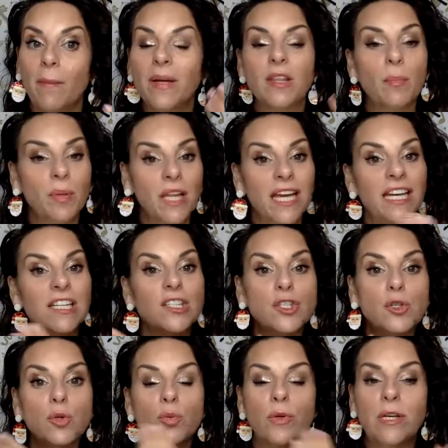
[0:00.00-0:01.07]
but the plan is
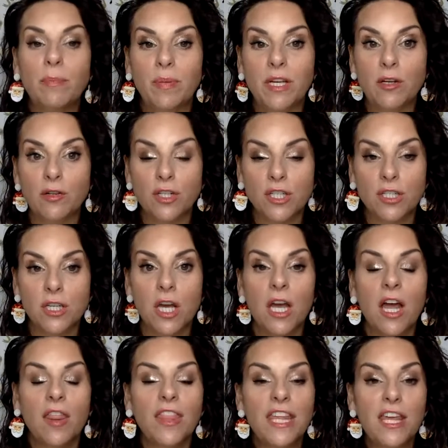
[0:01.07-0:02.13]
to re-pierce
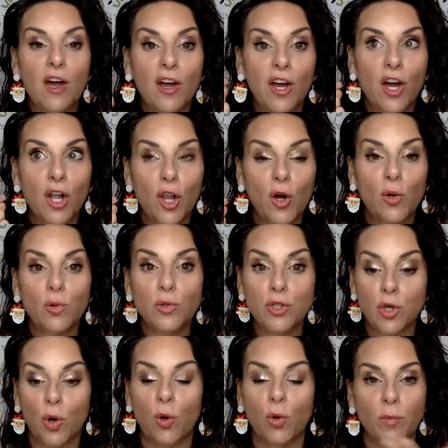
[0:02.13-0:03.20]
the closed
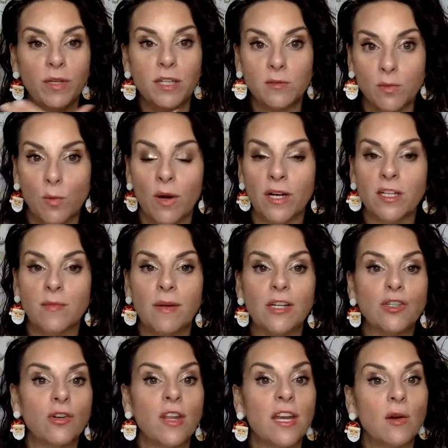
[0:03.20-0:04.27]
hole because we wanted to make
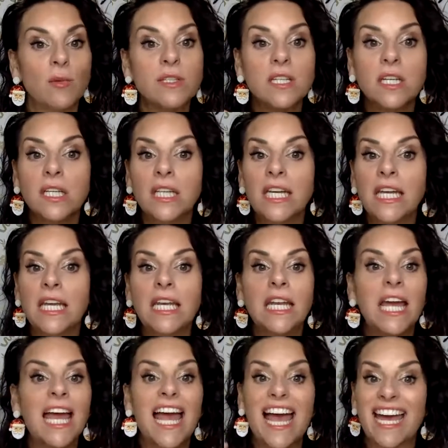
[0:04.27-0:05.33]
sure that it was clean
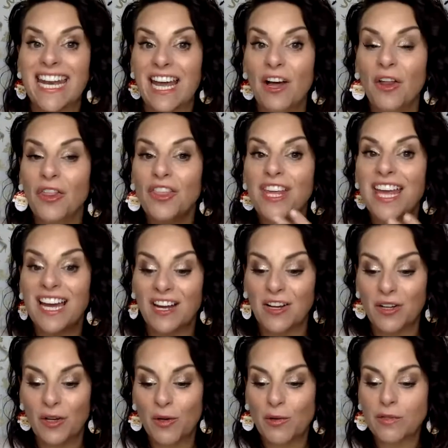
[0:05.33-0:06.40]
and healthy and
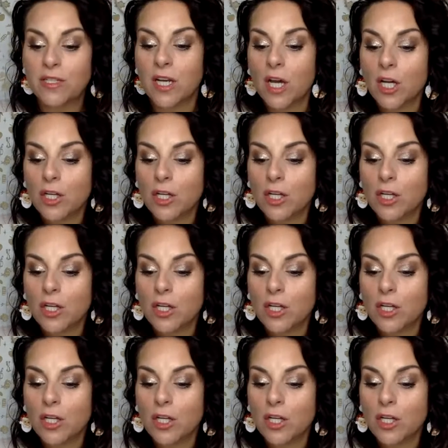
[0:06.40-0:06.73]
closed.